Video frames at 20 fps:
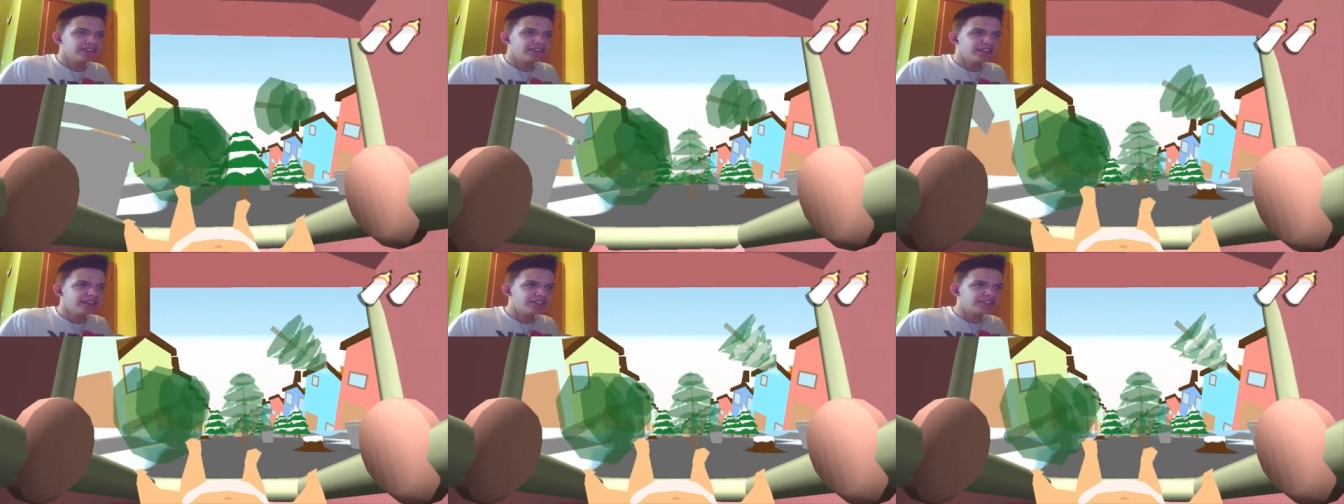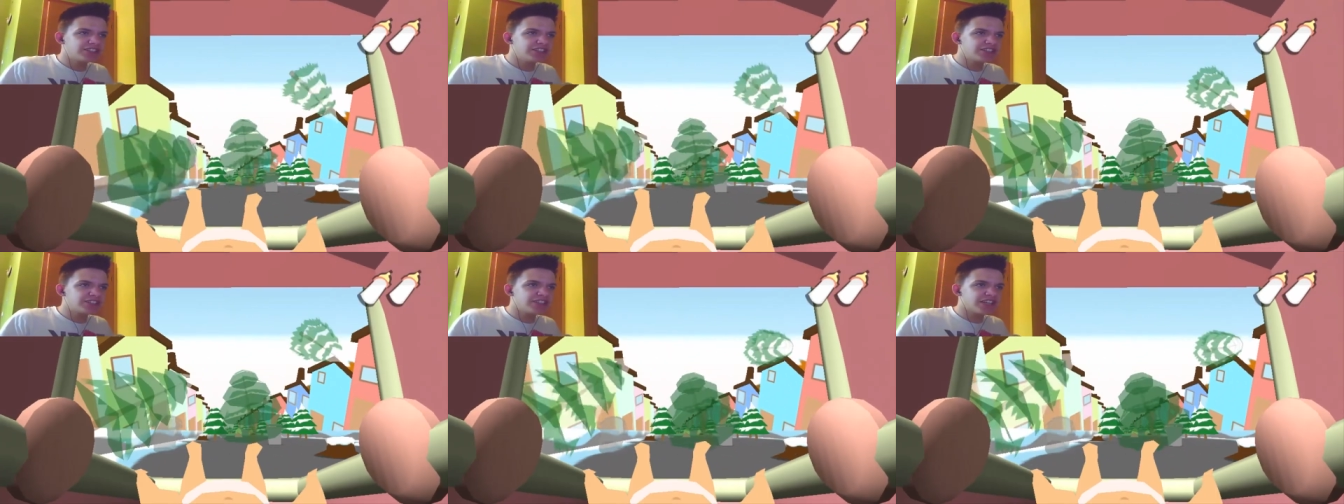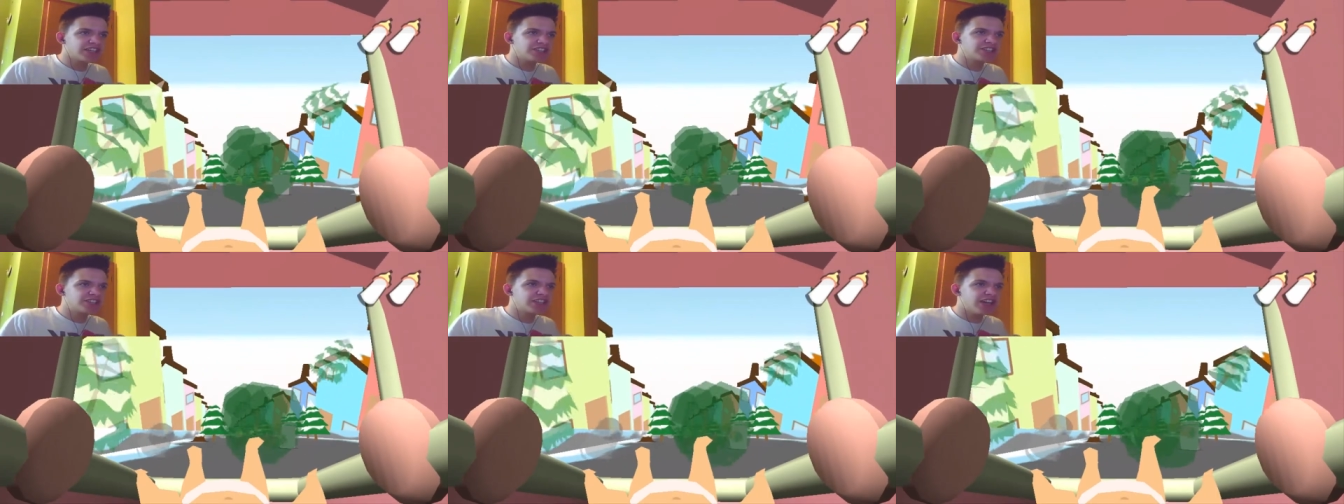It just
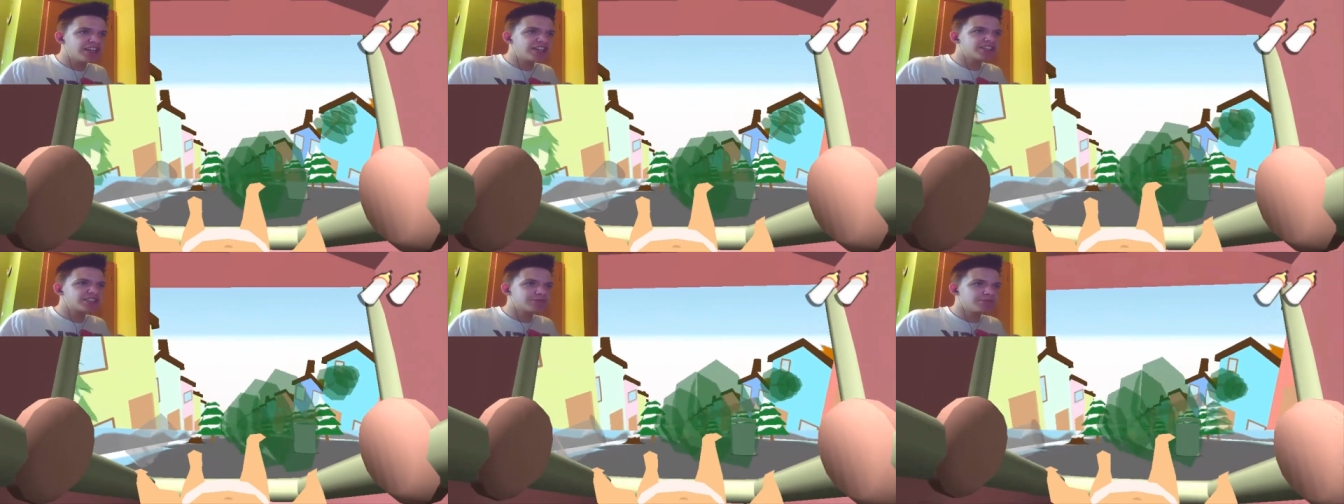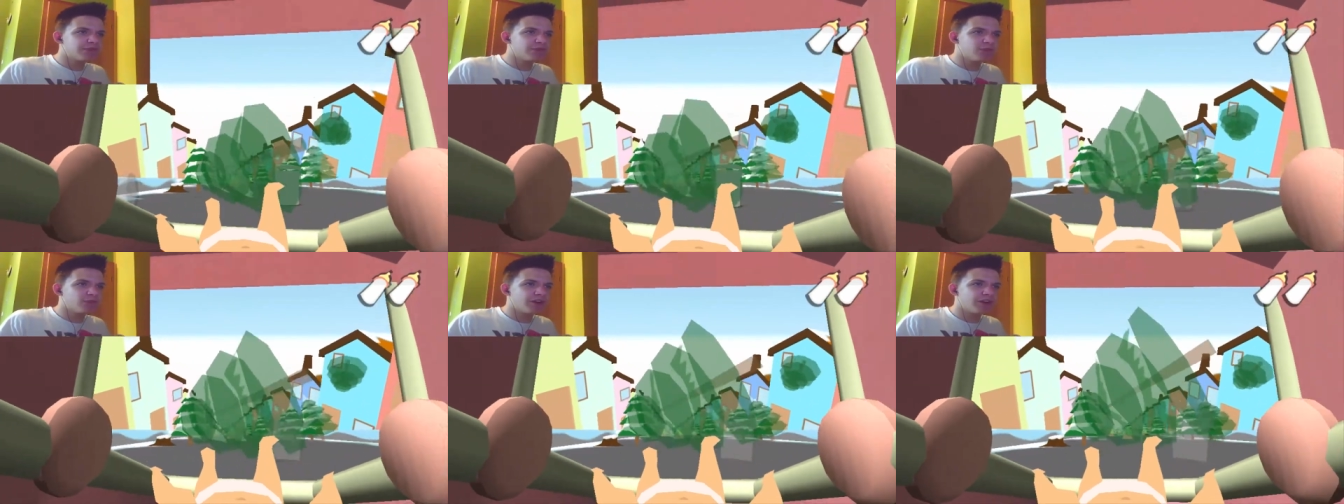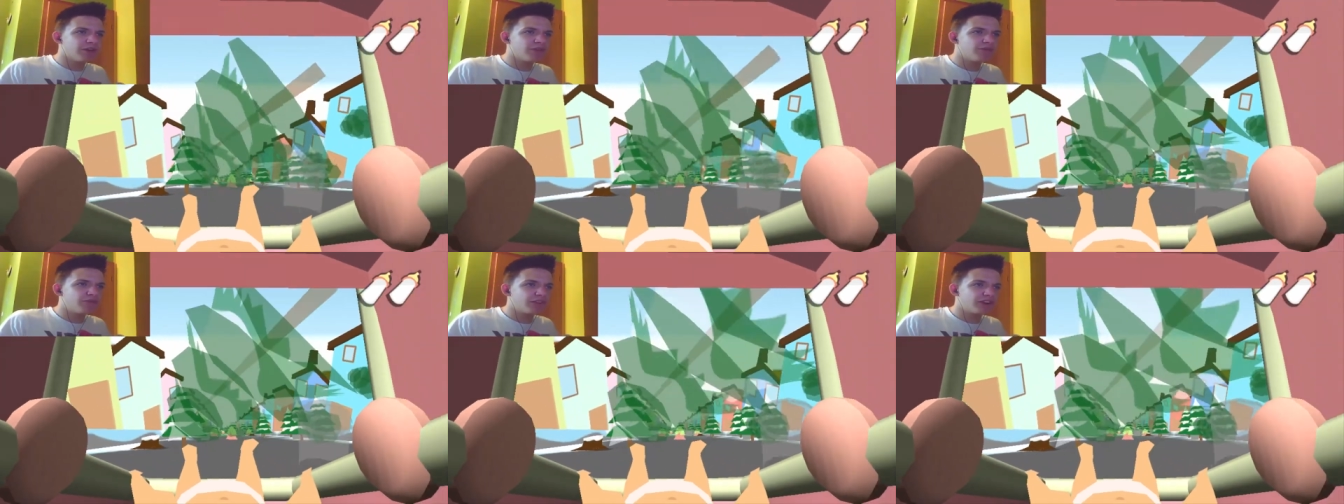like shakes me when
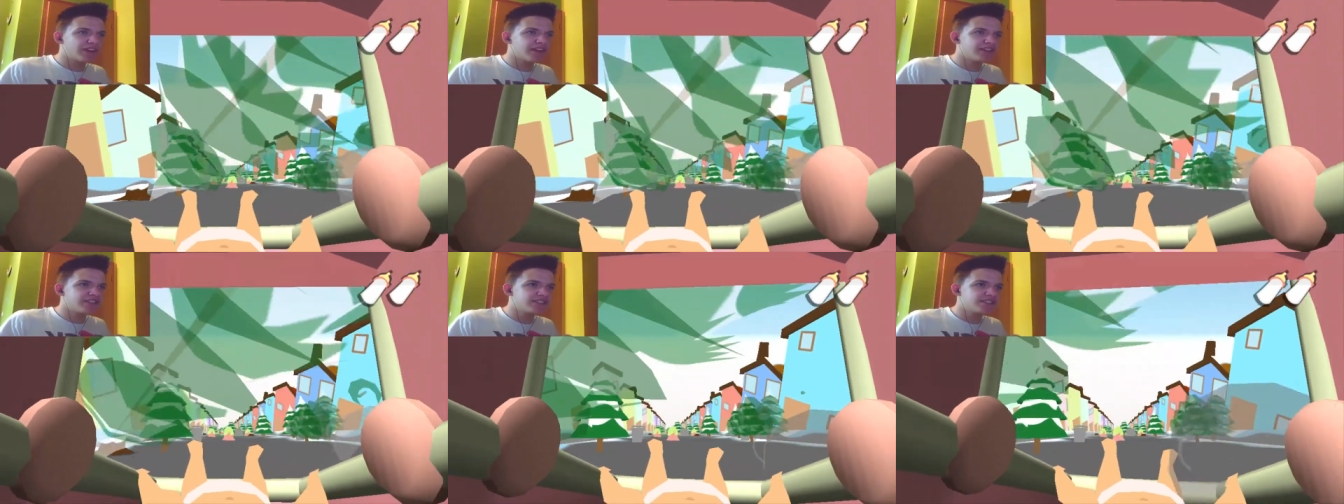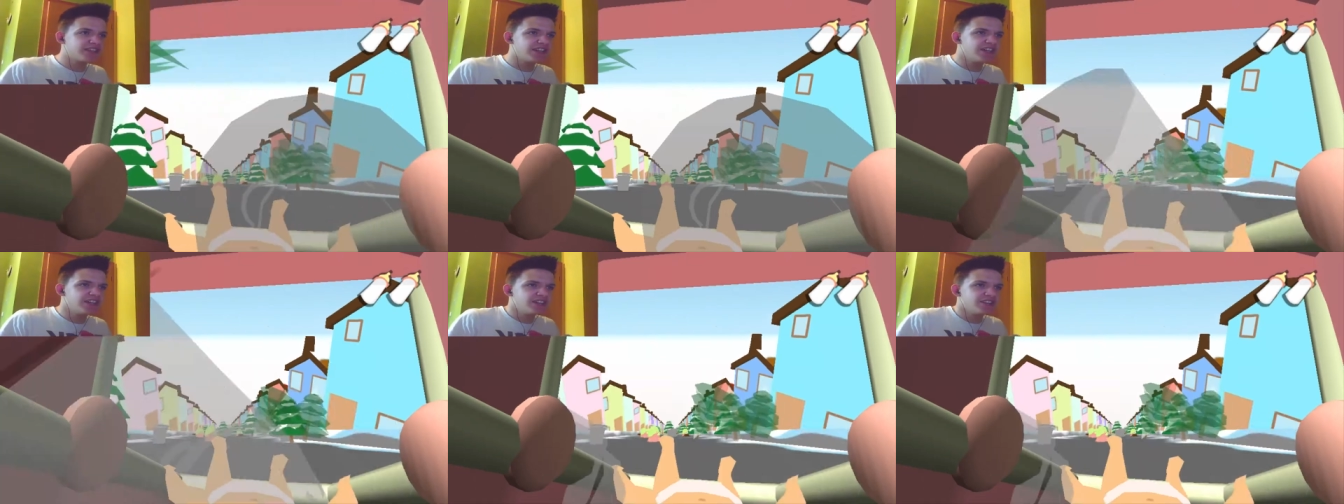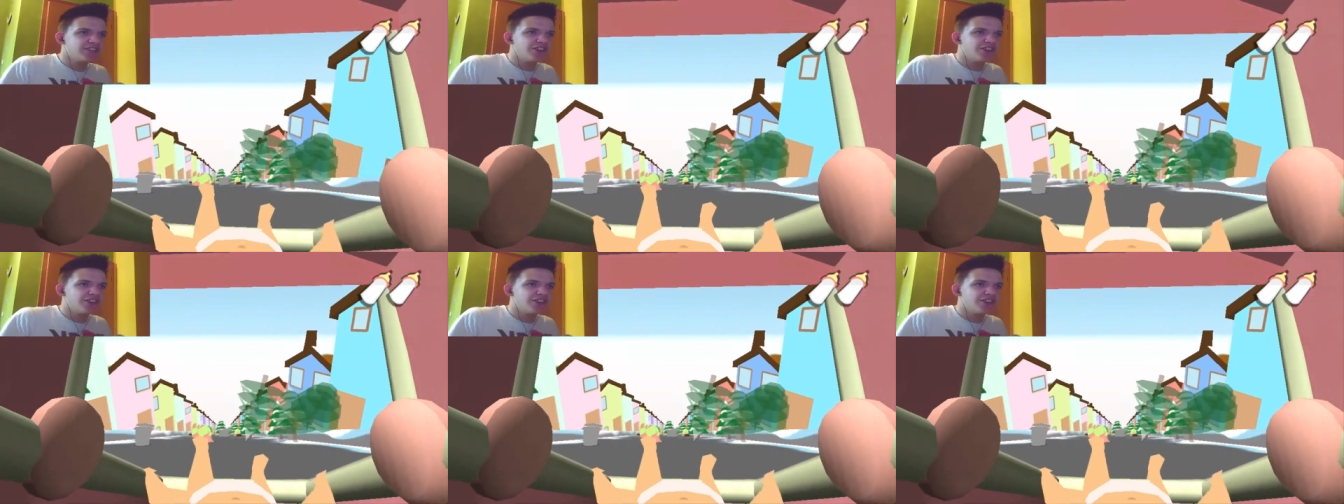I freaking see.